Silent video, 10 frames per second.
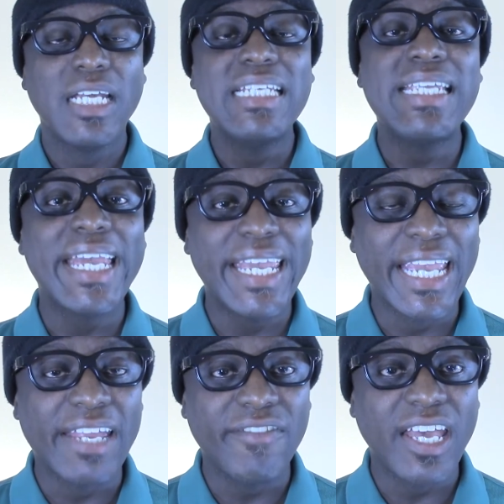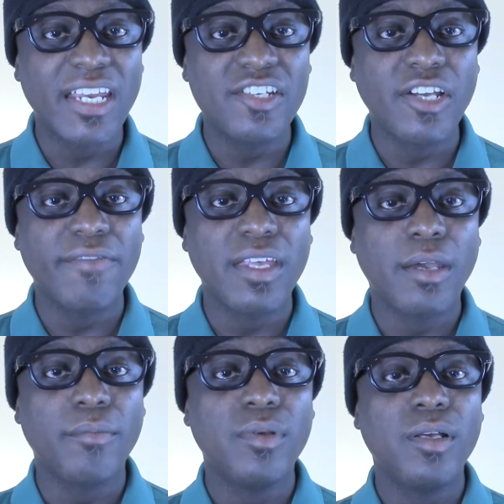taking advantage of
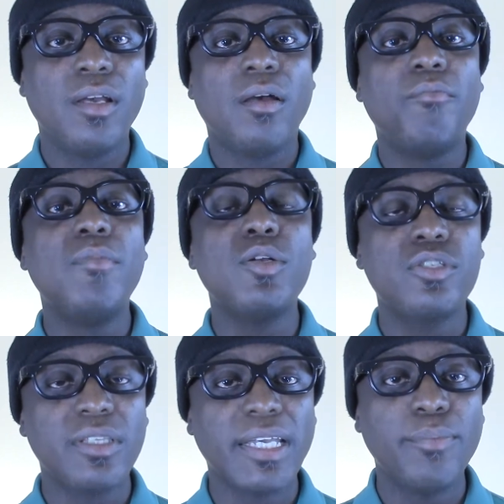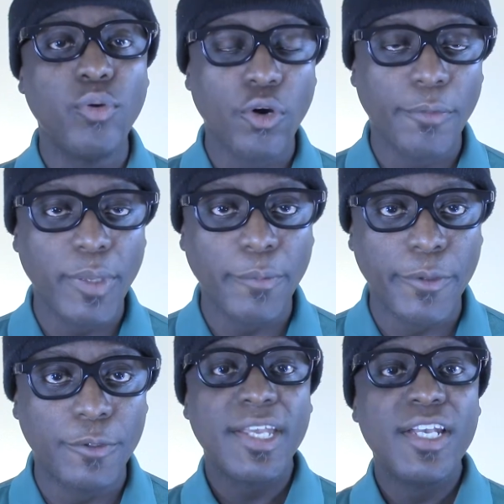them, mostly poor people.